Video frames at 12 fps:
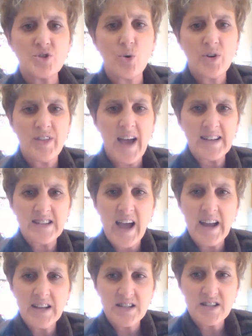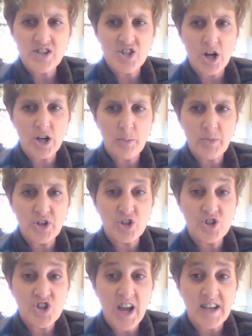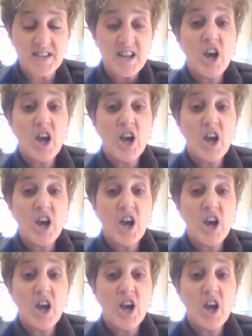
or that tightness start up in your chest,